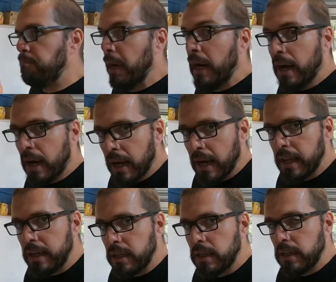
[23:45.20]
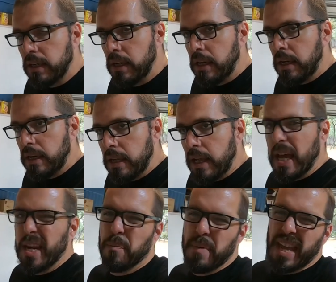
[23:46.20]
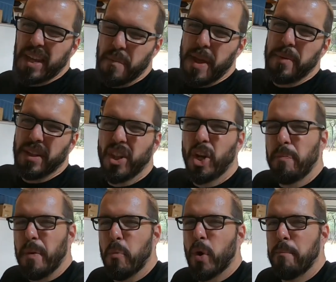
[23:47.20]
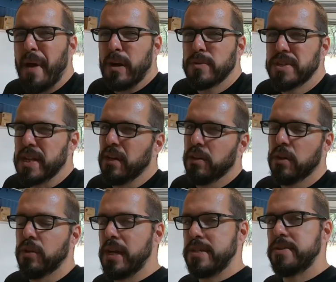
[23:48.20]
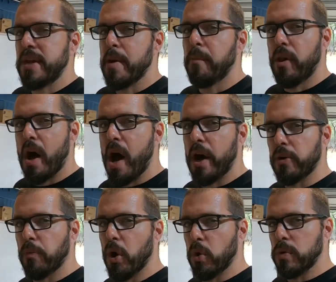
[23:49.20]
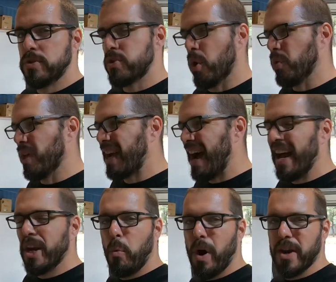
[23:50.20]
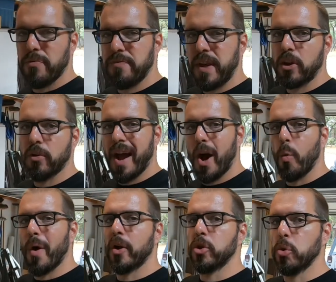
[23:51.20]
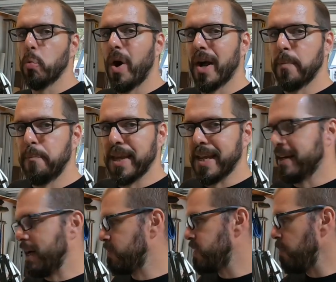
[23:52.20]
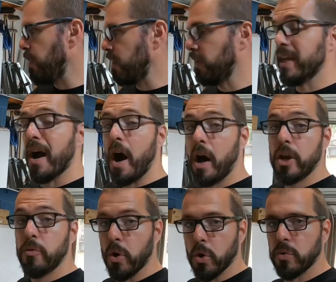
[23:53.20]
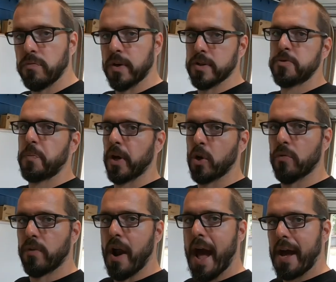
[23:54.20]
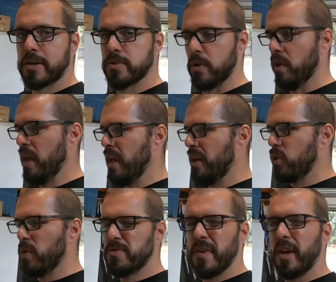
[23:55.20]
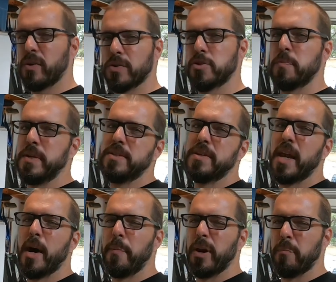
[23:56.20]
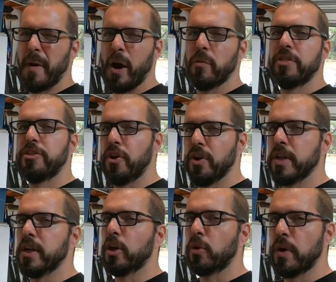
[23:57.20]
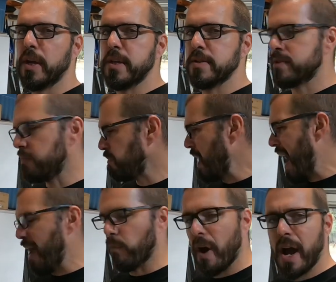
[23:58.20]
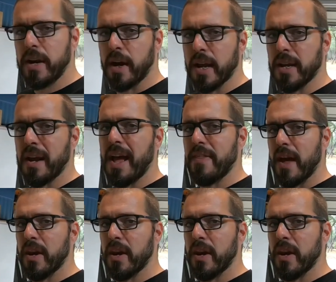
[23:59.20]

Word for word: but it'll make it maybe a little bit more bouncy and a little less stable on road. So you kind of want to figure out where you want to be. Now, typically on road for a spring over axle, those vehicles will be set up at about 30 degrees at ride height and